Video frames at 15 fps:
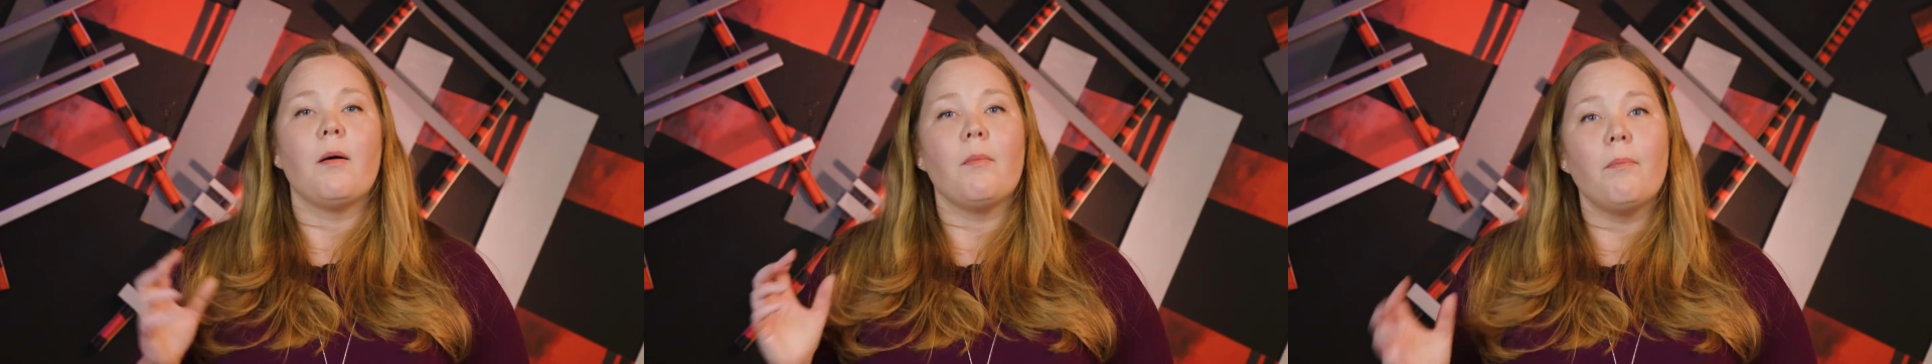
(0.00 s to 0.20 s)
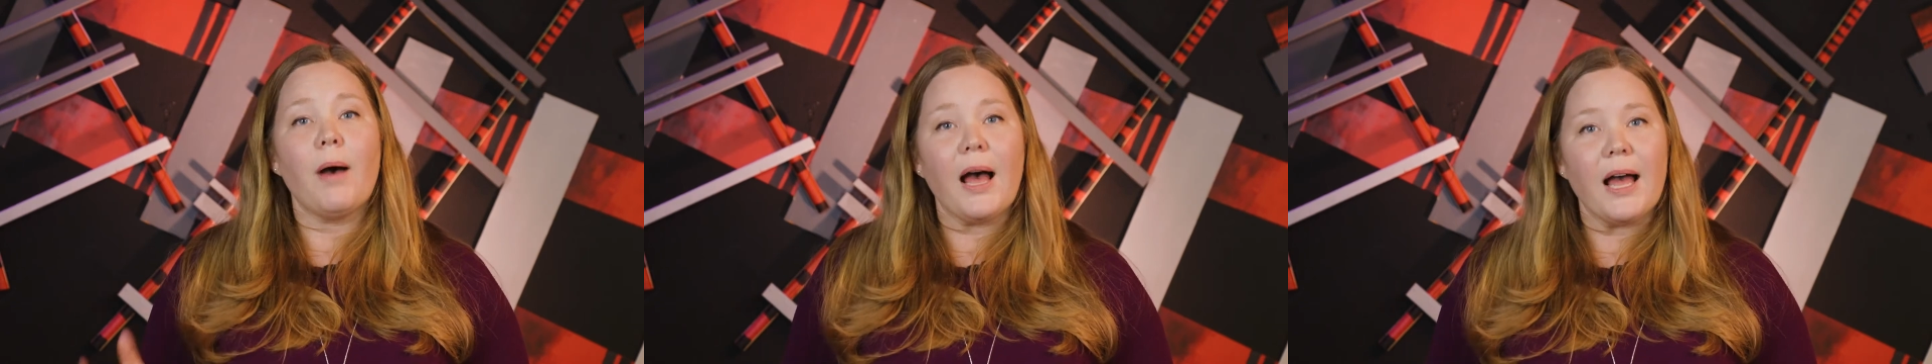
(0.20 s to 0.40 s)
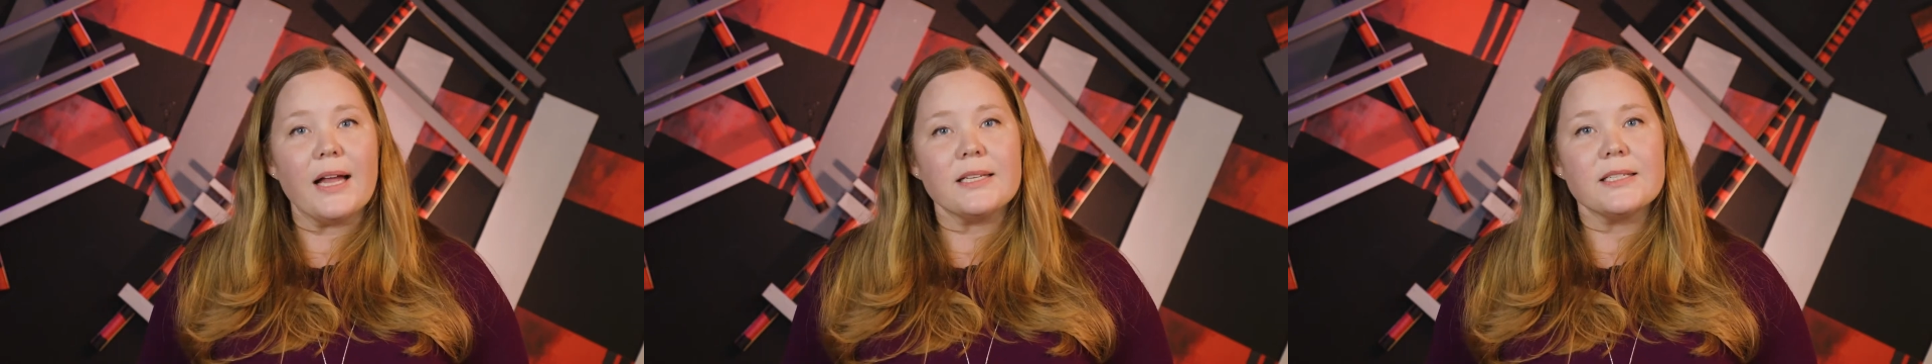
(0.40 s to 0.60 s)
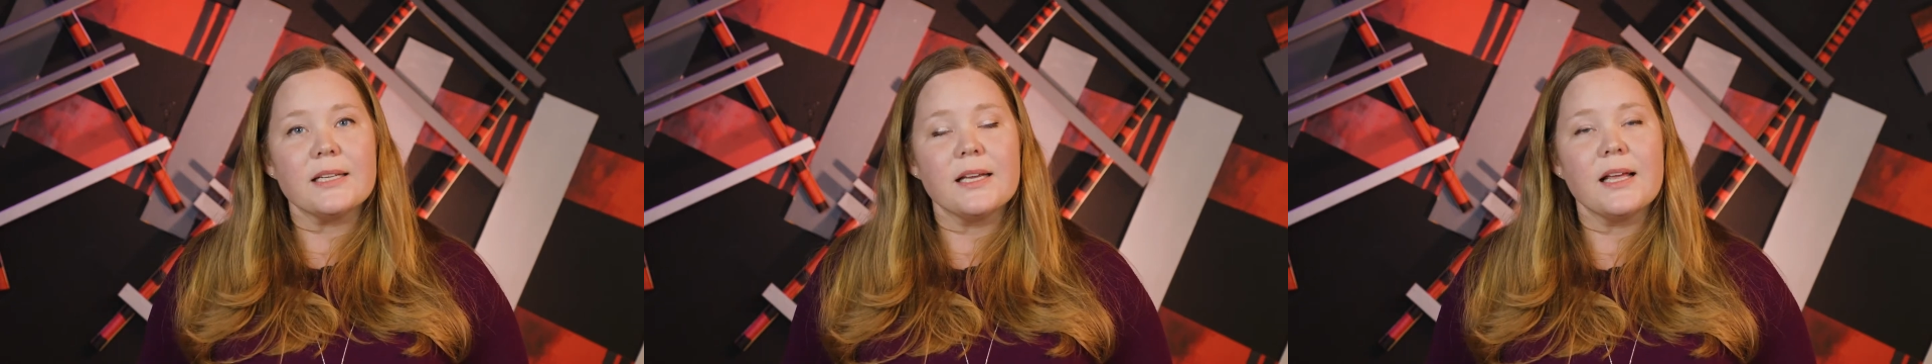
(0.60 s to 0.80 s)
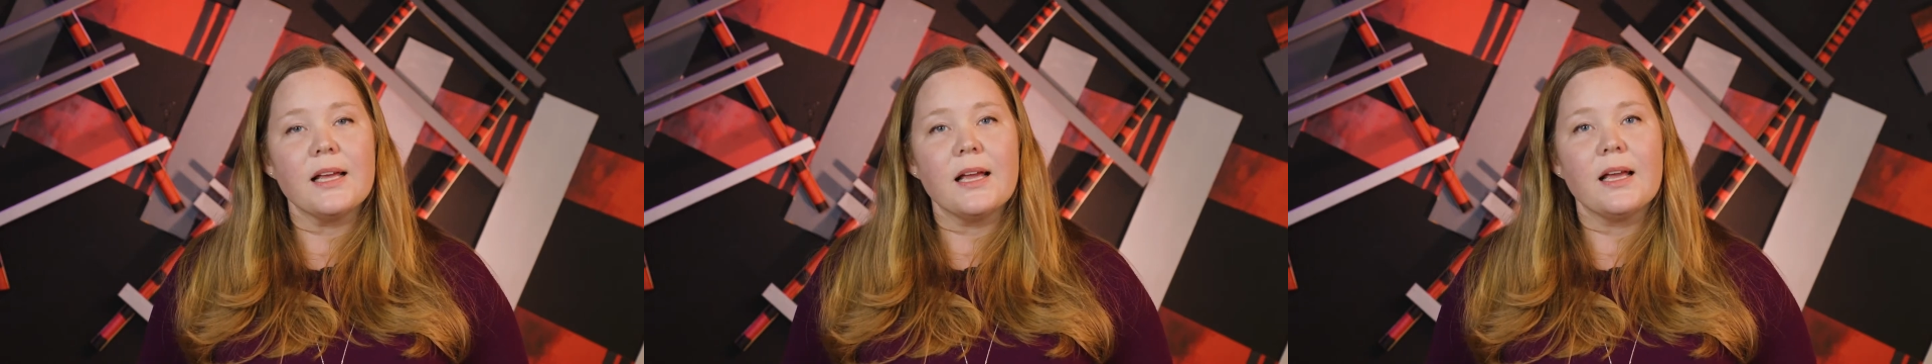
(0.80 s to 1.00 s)
But
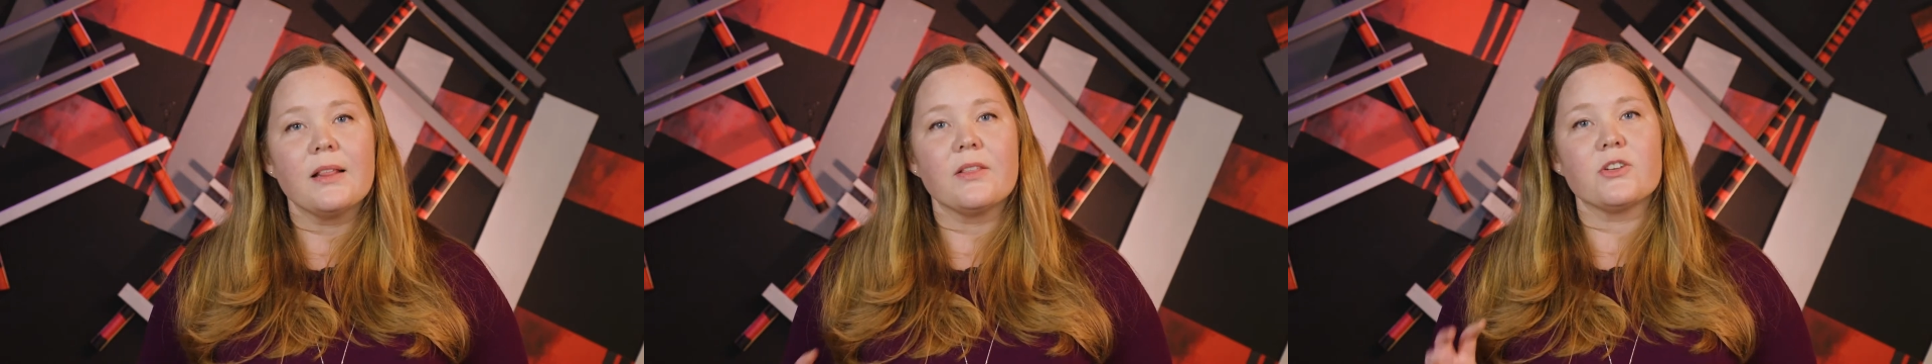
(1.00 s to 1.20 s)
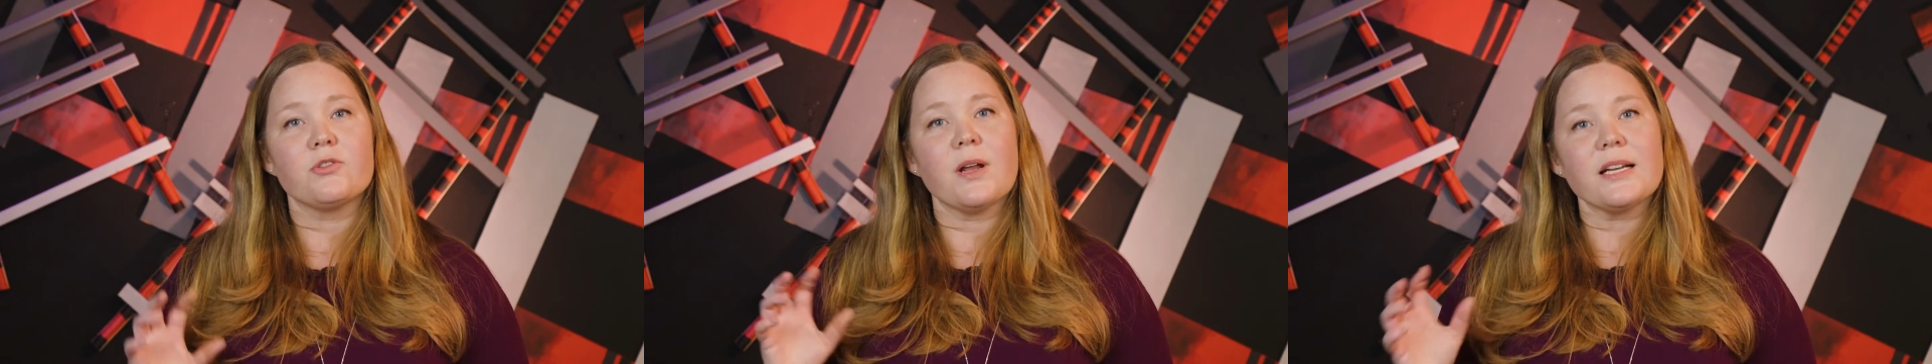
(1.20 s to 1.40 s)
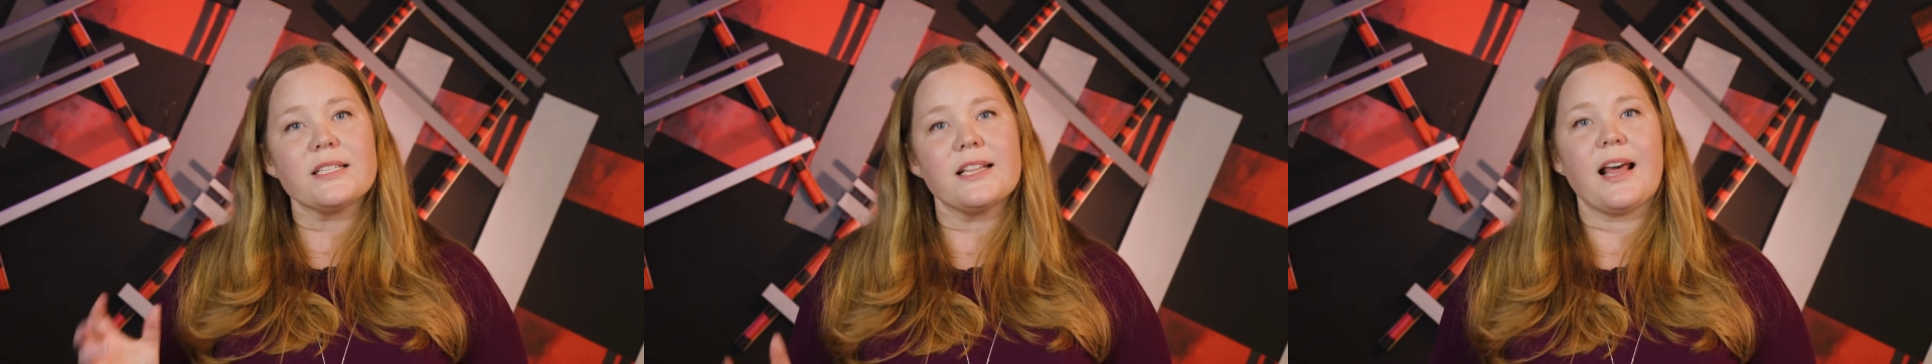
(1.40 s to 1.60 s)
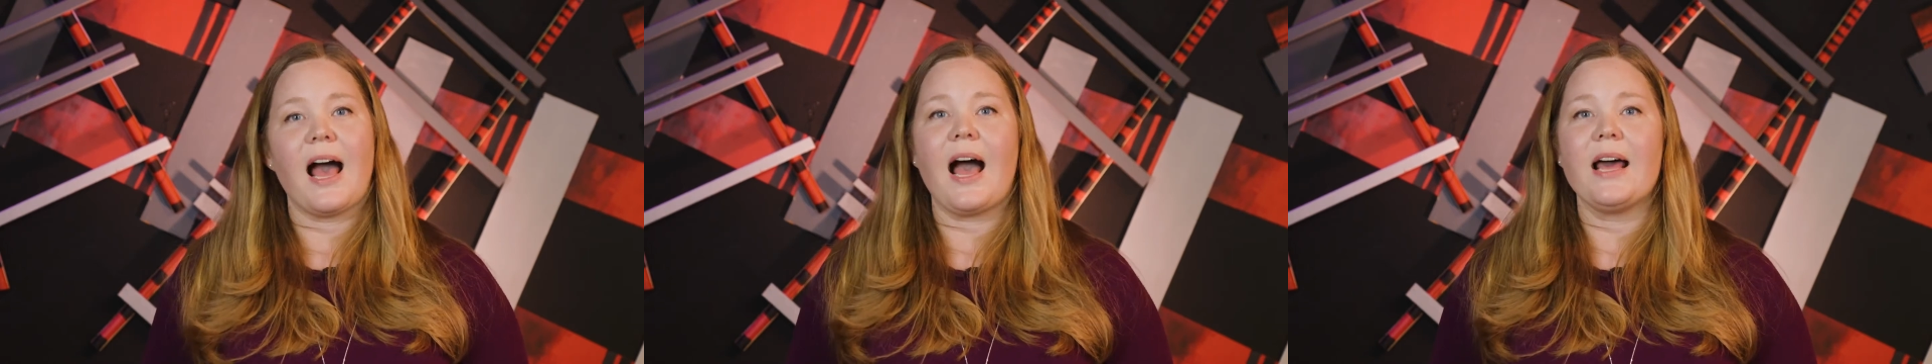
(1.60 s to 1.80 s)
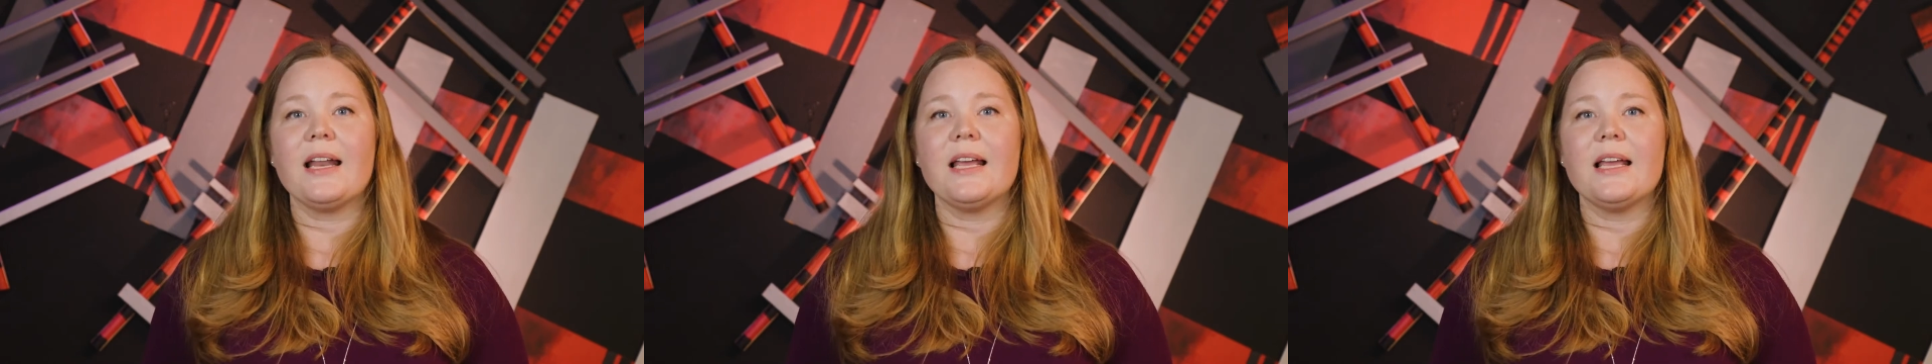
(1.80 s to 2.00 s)
the trick to
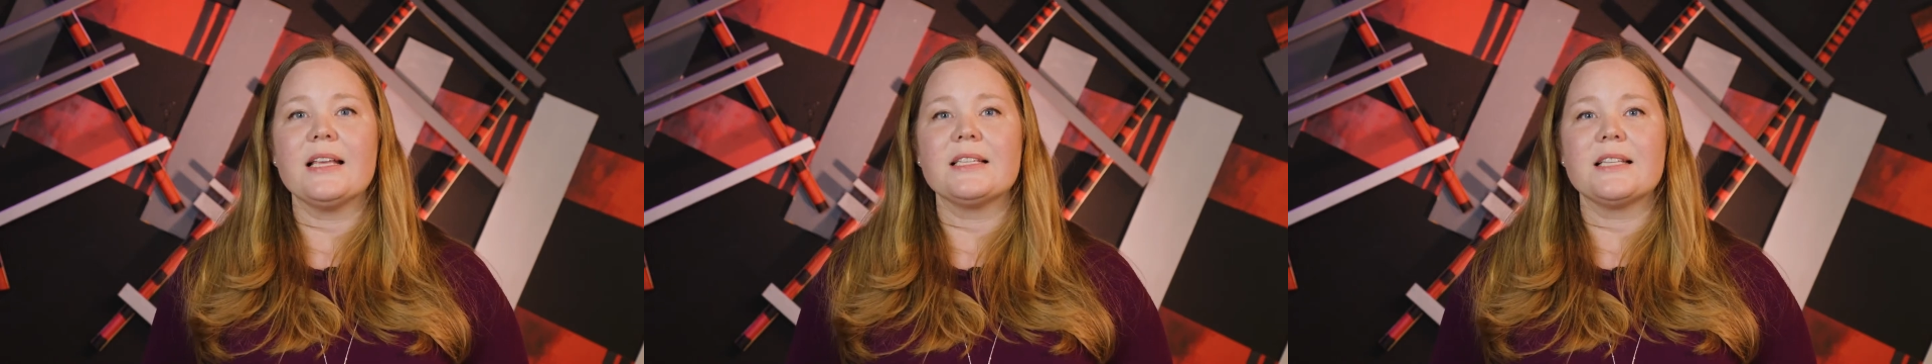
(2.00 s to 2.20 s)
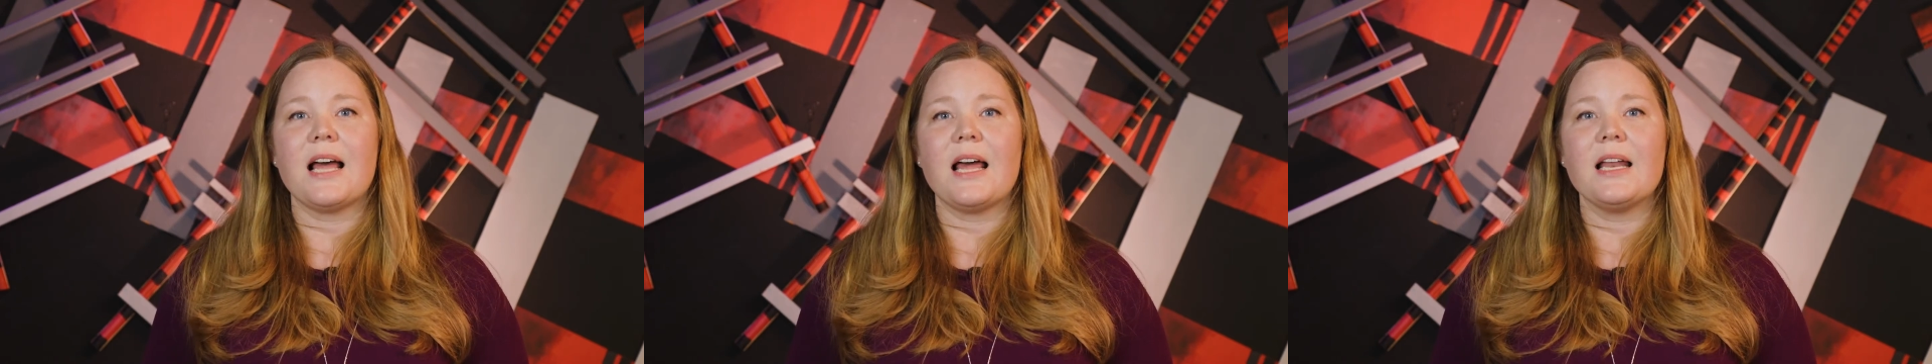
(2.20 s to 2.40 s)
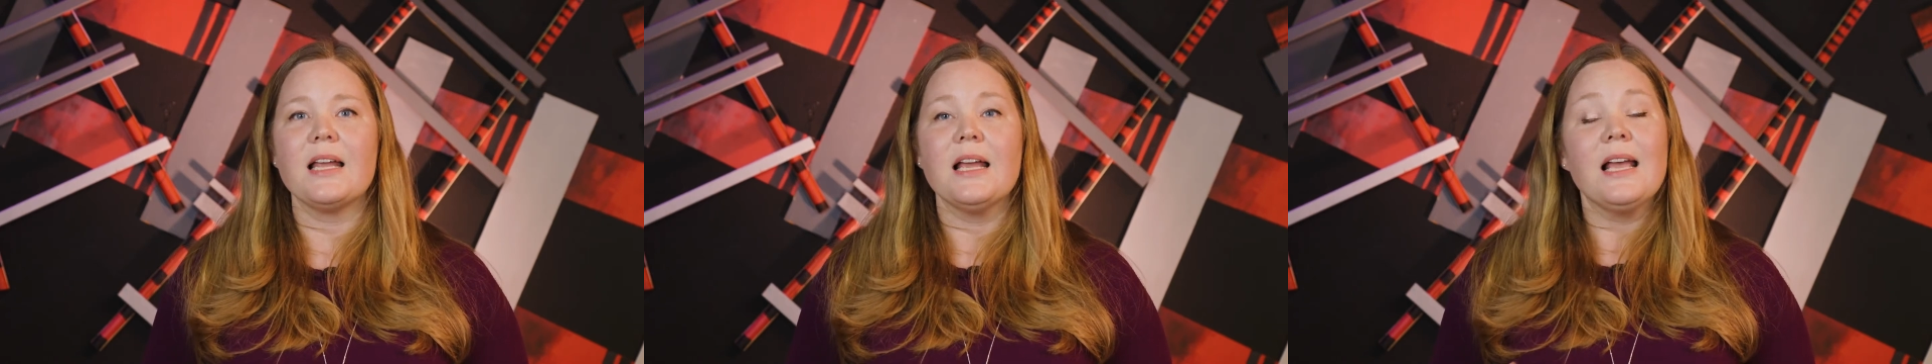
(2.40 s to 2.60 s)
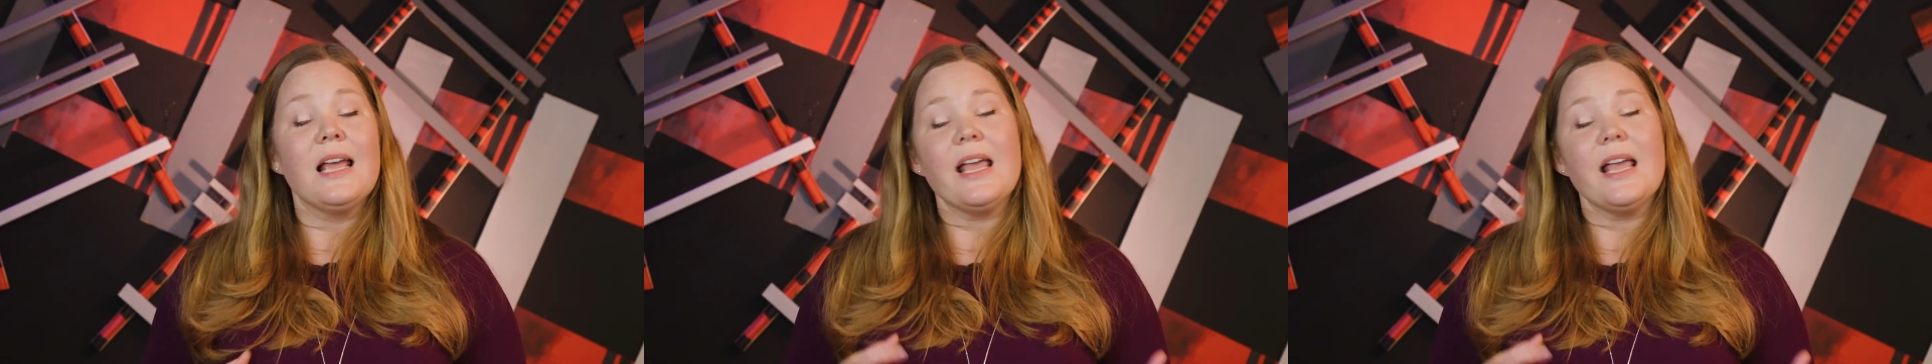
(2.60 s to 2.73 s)
that is that